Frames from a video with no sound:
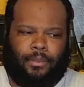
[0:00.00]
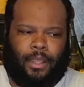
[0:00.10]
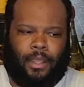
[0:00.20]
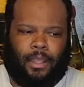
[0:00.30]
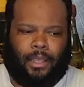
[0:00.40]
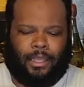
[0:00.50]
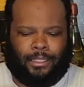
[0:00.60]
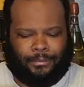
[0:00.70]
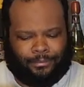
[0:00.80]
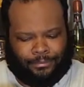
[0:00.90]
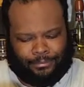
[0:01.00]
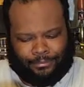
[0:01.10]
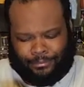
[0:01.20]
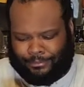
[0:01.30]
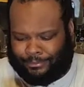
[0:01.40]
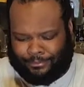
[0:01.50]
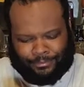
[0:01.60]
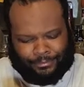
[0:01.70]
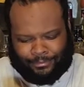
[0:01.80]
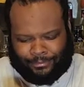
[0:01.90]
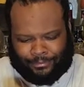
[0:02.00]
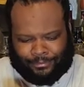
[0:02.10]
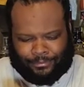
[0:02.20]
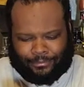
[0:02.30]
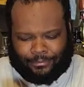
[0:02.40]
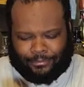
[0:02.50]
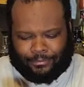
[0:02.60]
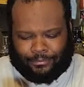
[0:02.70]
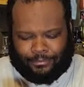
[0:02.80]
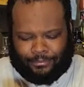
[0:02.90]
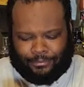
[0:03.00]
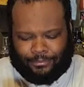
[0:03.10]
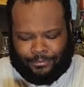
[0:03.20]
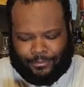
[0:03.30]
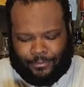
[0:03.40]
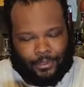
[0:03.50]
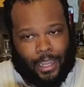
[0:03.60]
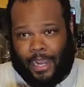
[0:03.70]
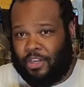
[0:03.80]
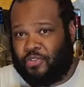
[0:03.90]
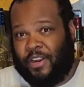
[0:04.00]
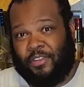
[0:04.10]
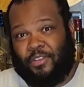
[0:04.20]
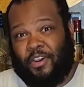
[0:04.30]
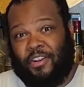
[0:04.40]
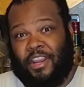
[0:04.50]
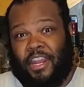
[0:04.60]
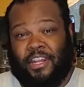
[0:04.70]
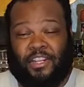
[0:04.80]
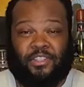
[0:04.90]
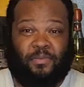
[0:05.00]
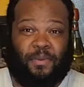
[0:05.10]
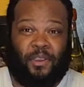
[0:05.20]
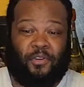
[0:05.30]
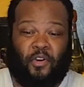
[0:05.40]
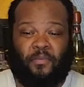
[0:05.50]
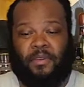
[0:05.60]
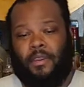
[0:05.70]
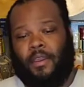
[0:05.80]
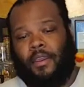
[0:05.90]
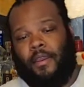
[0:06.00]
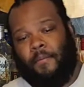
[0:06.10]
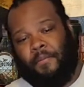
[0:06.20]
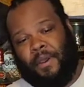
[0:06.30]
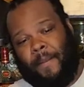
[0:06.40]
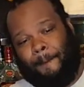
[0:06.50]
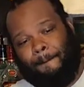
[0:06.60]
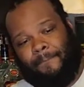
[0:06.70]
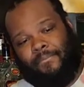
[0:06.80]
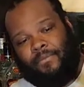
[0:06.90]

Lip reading: Had a train of thought and it disappeared on me, but